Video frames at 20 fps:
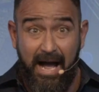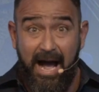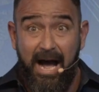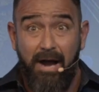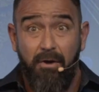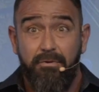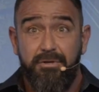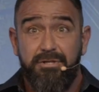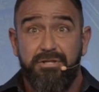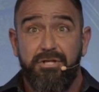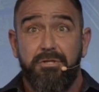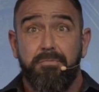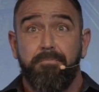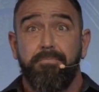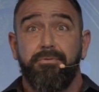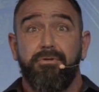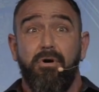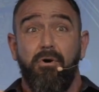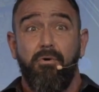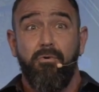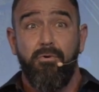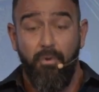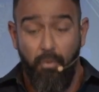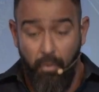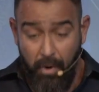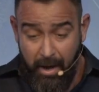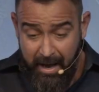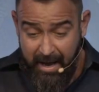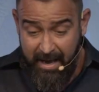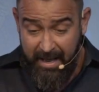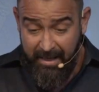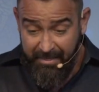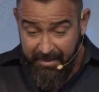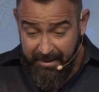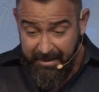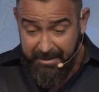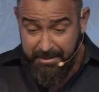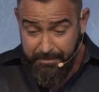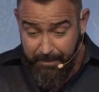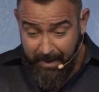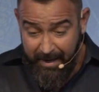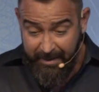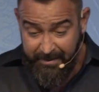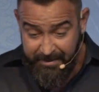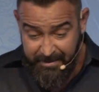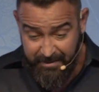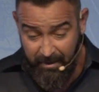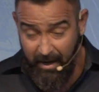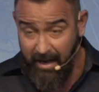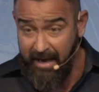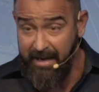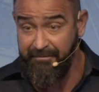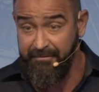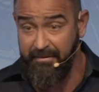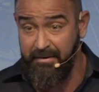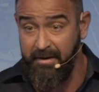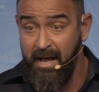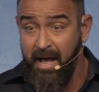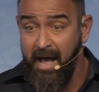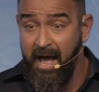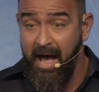I was just blown away at this man's life and